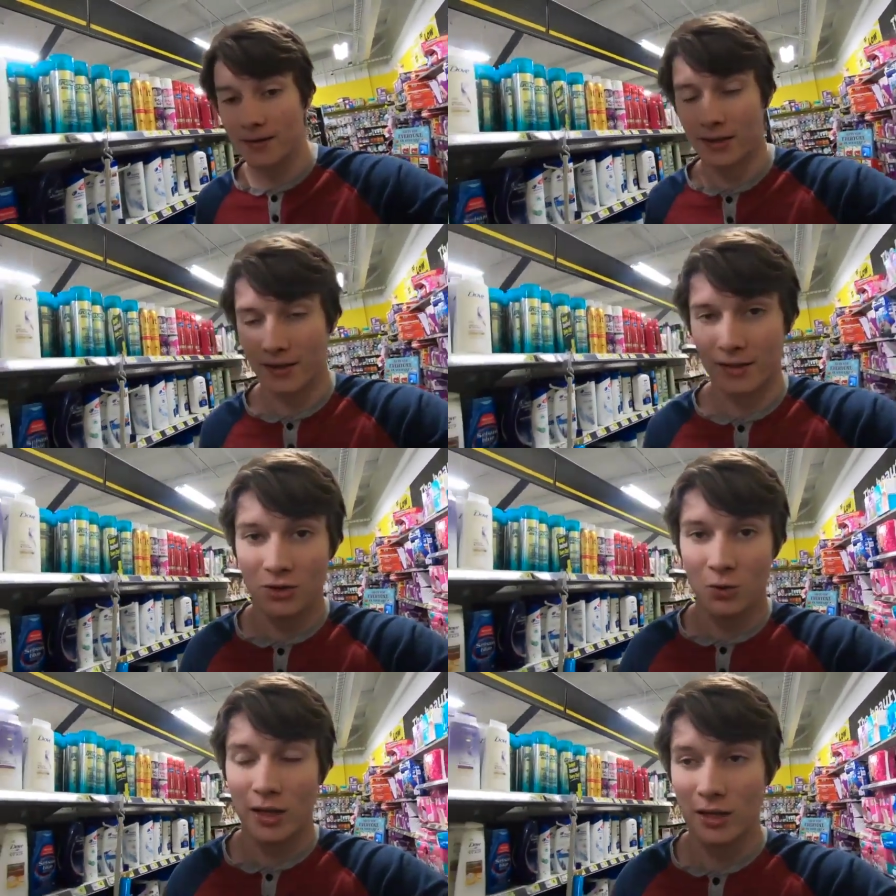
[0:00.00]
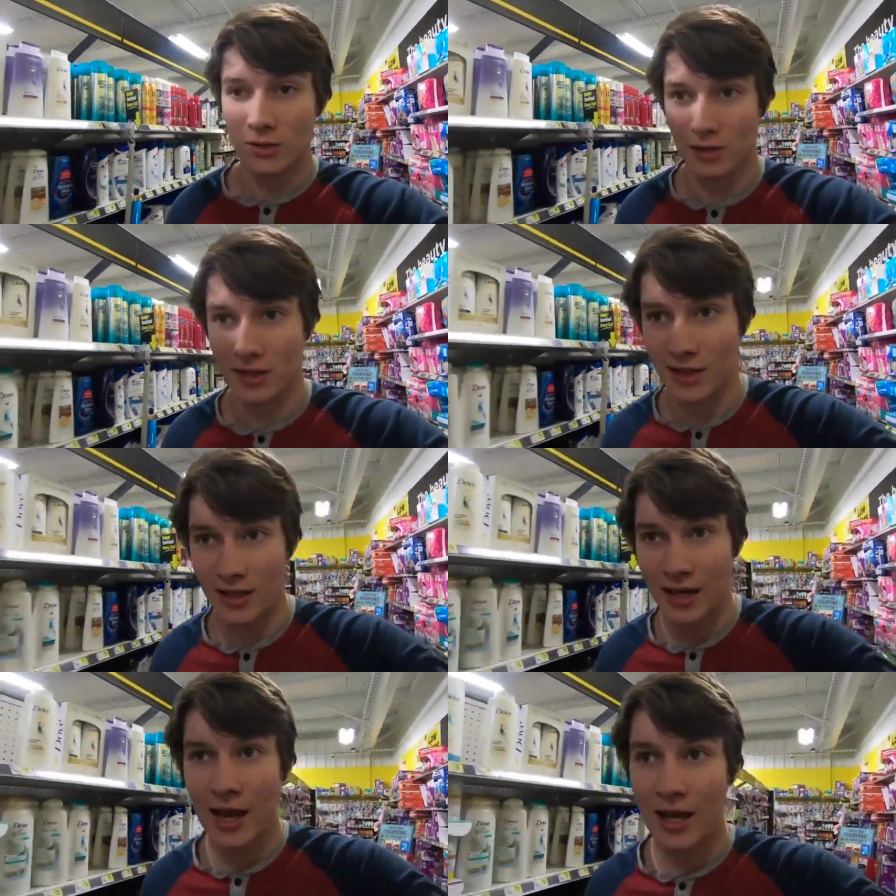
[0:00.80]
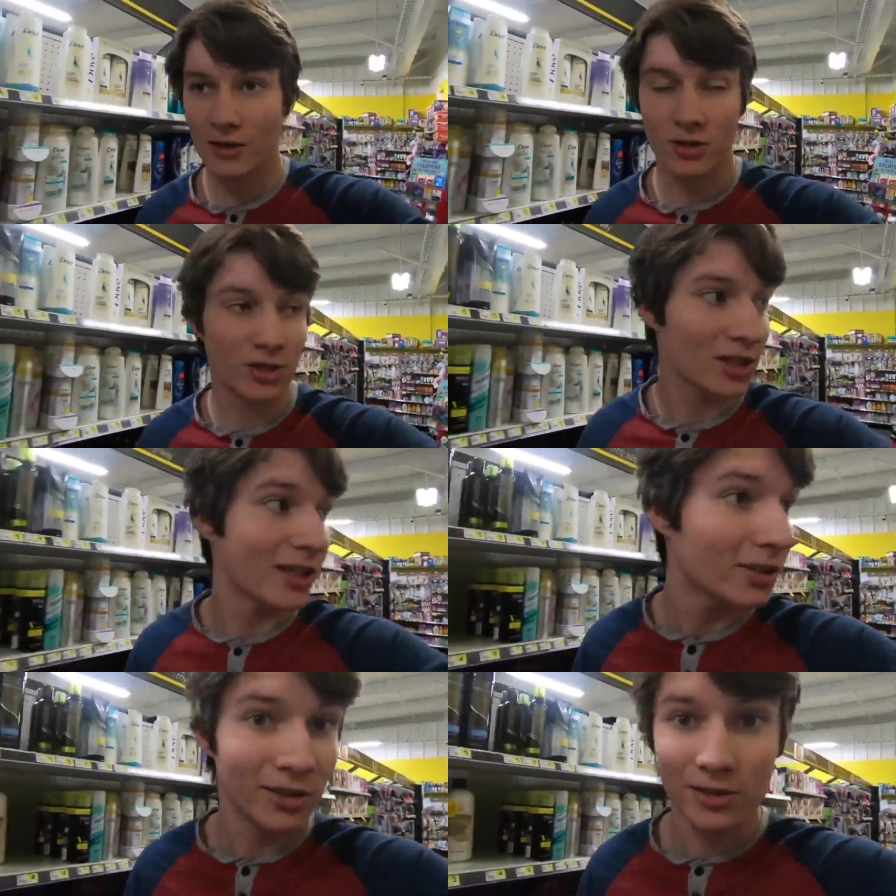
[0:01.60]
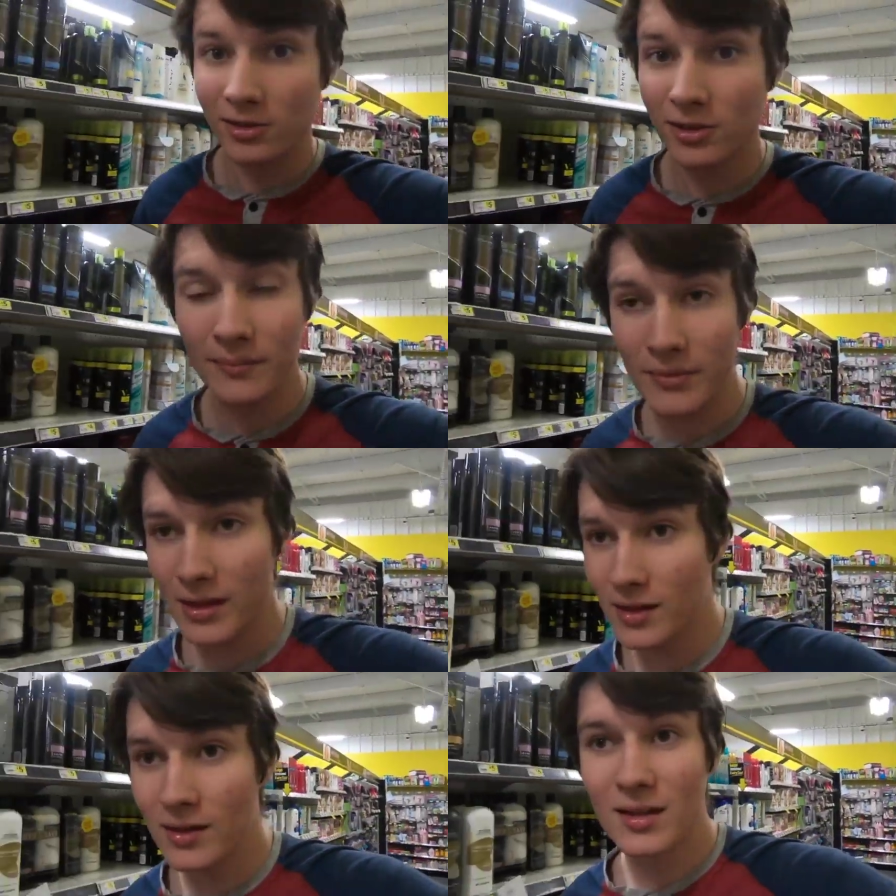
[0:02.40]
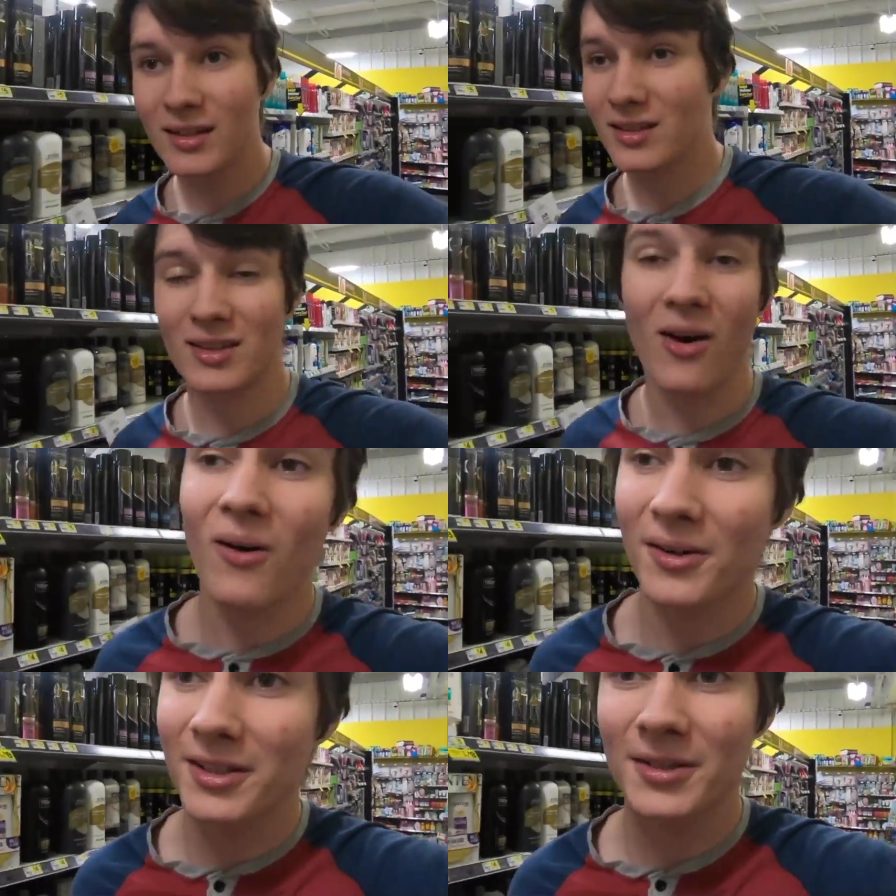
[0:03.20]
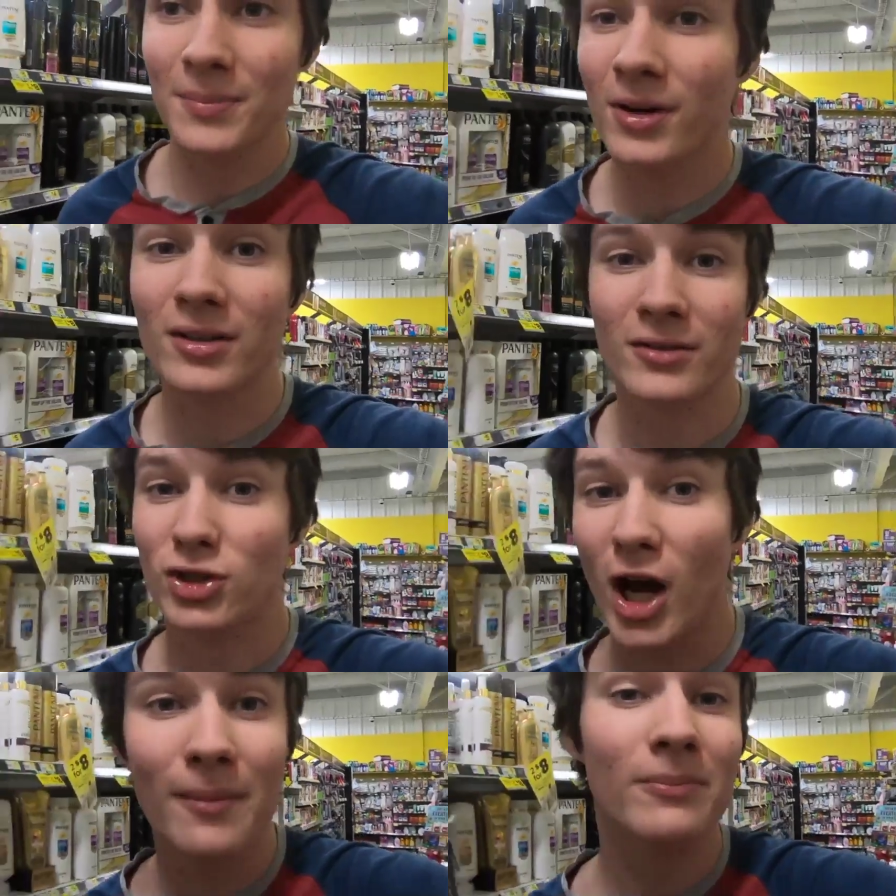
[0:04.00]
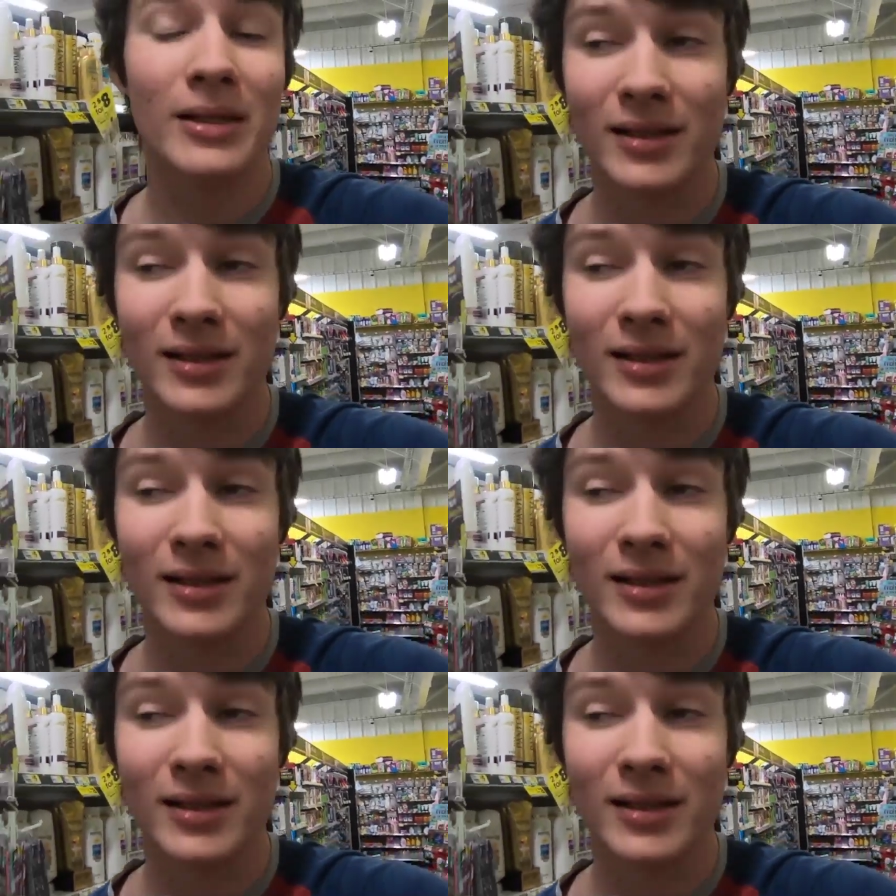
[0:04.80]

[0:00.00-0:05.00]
like a Twix or a Kit Kat or Snickers or something. It's the hardest part of shopping.